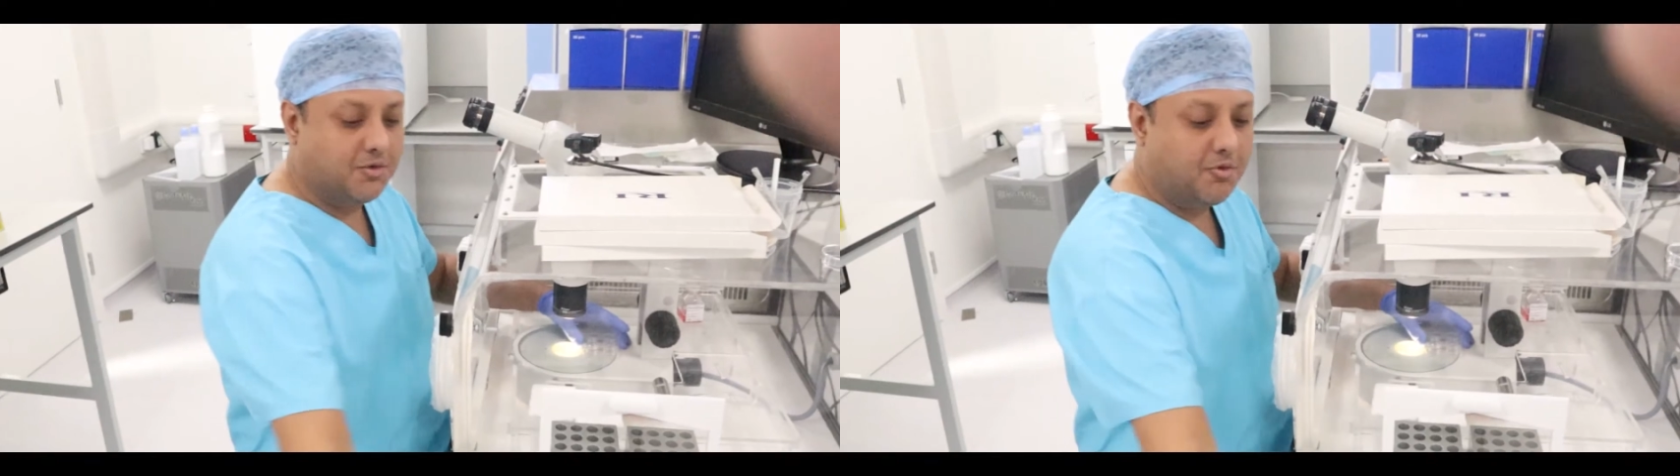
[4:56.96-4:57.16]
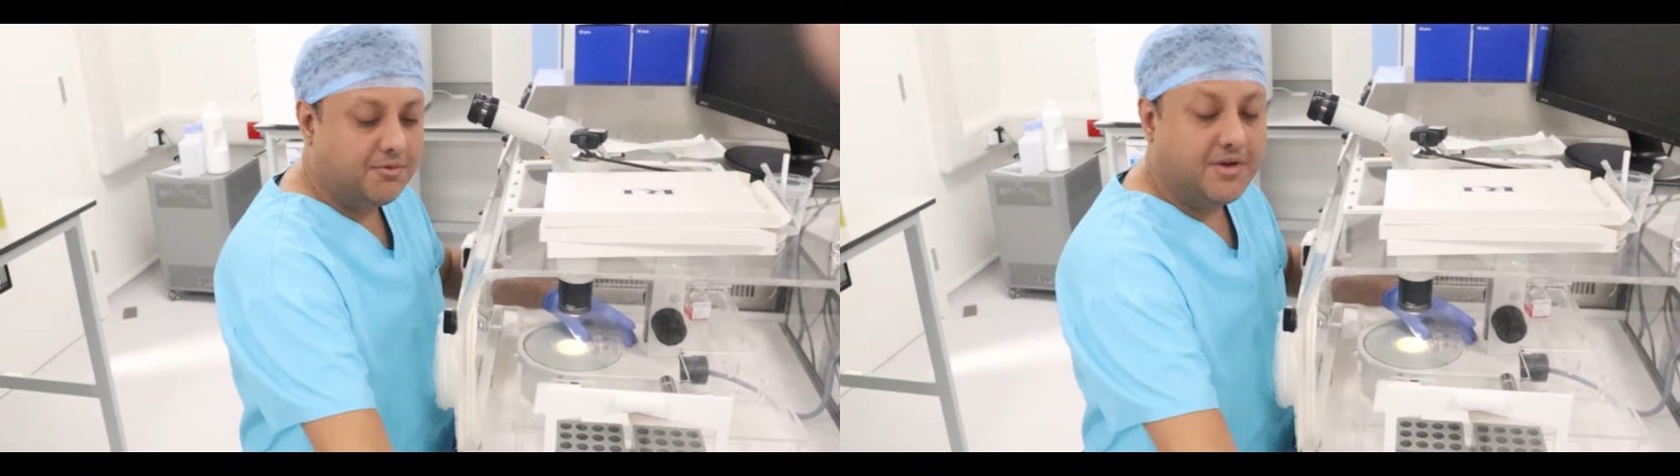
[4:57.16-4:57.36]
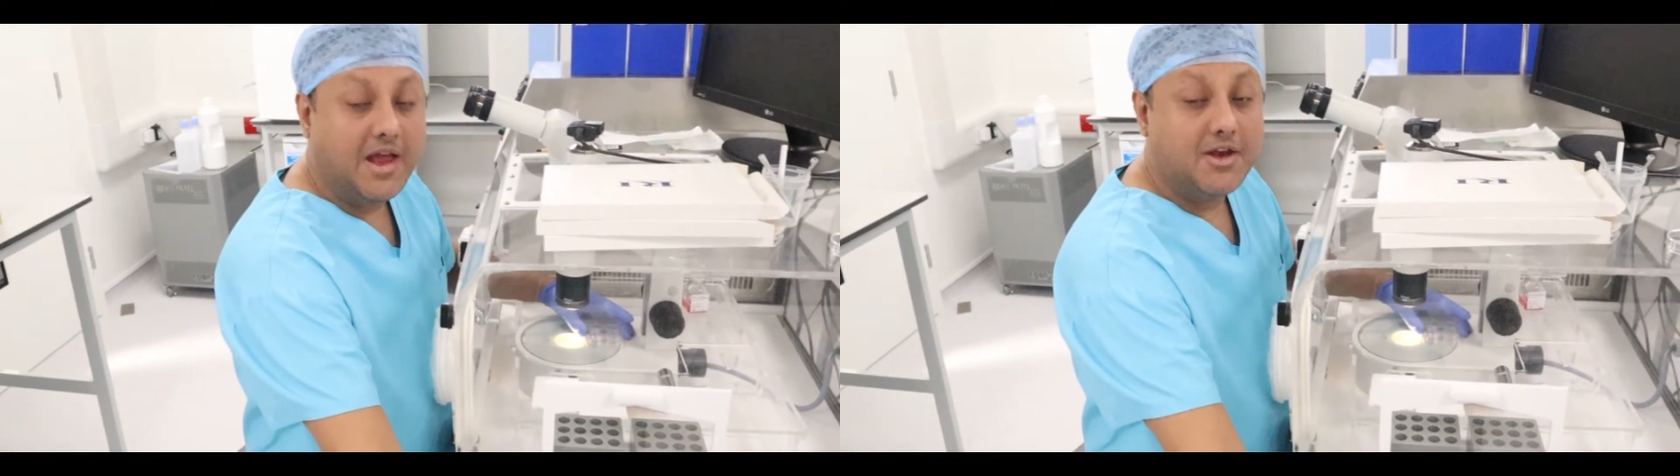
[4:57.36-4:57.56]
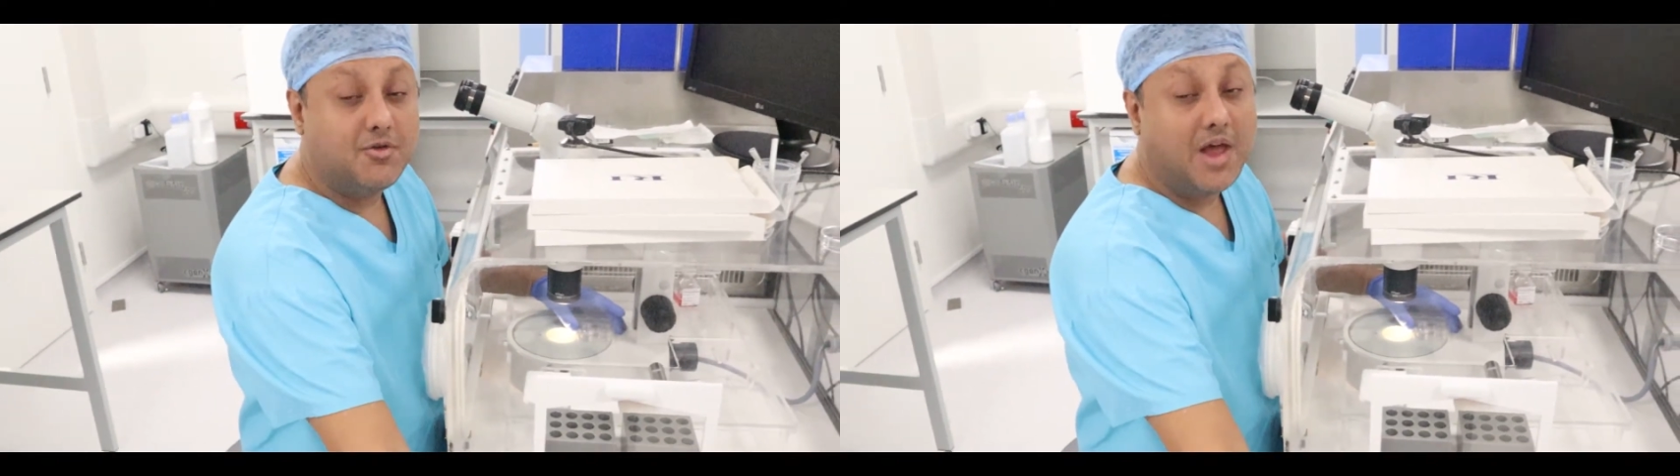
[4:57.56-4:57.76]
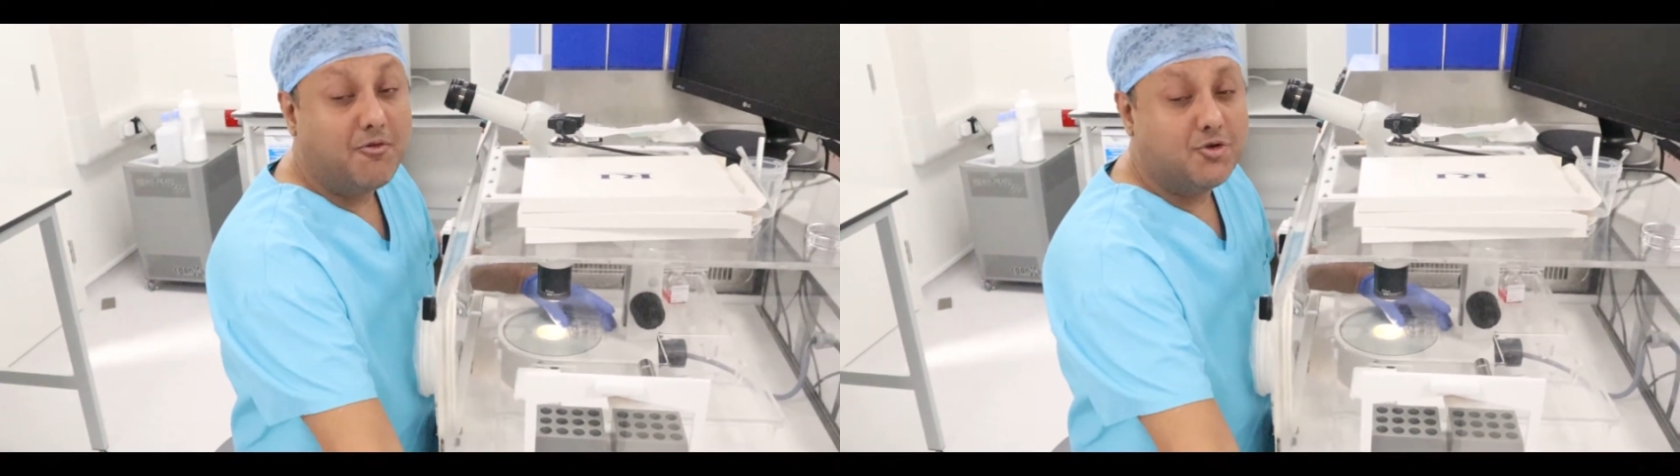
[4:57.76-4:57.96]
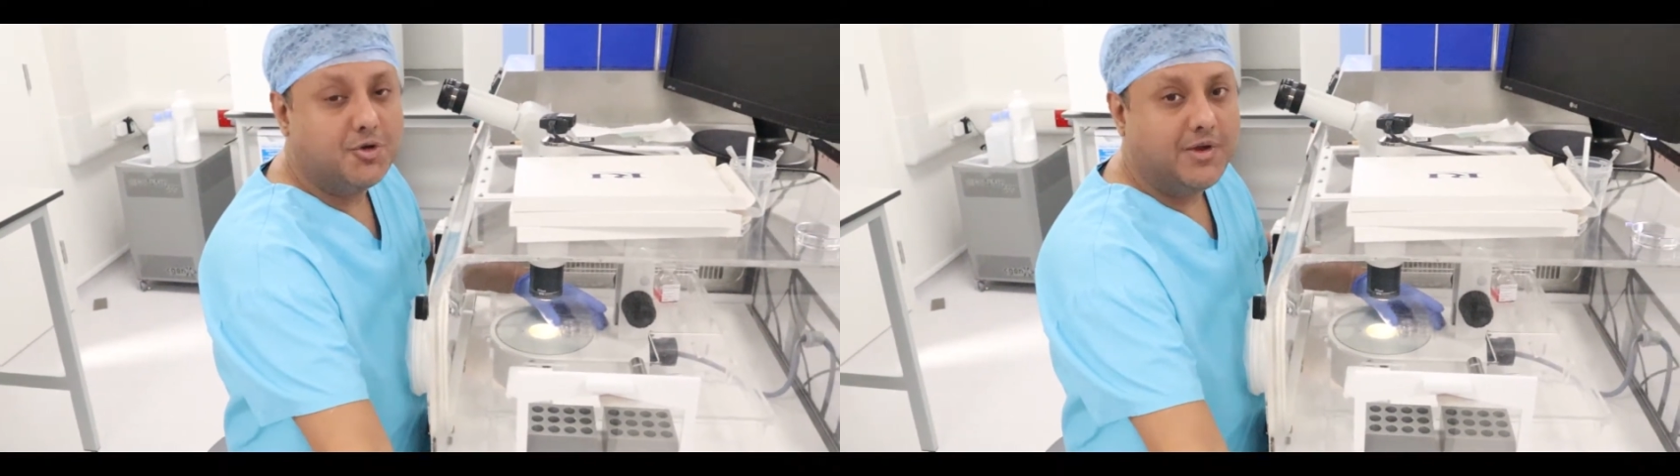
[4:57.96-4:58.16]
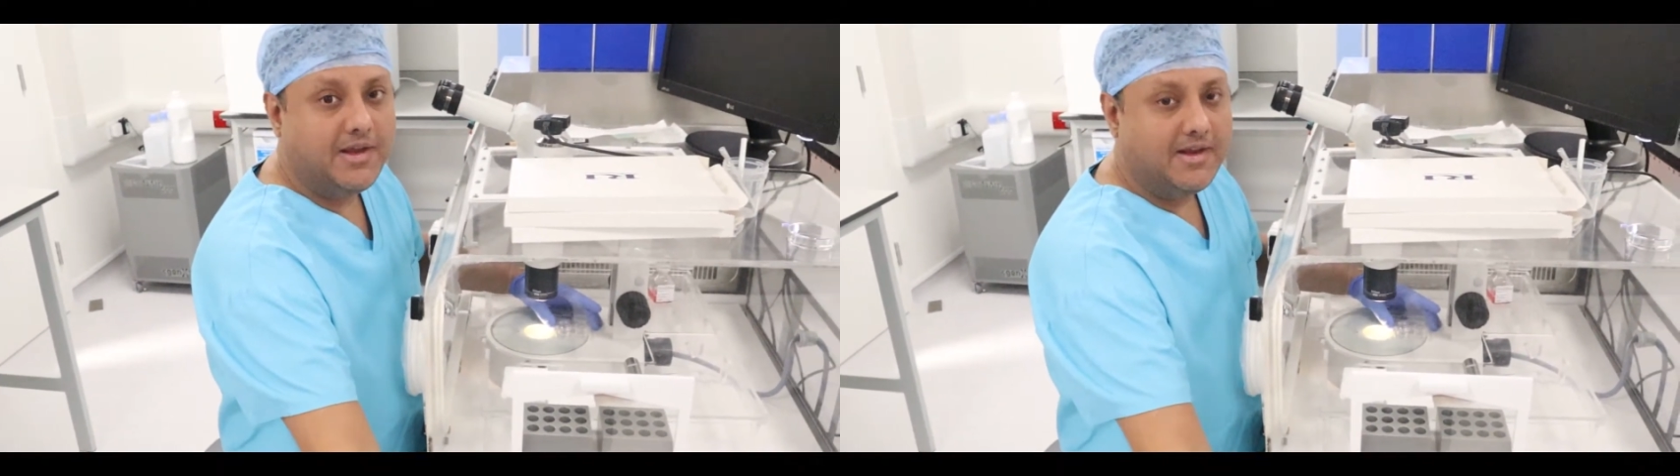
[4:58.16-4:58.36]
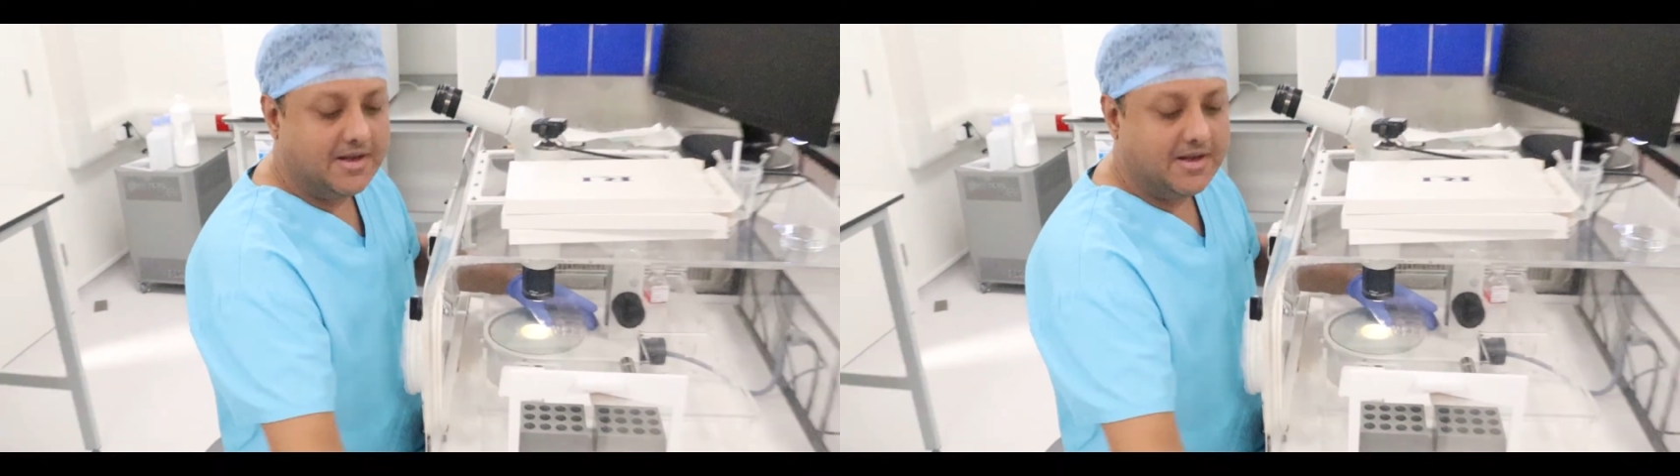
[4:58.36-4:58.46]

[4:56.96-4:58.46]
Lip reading: So what we are now doing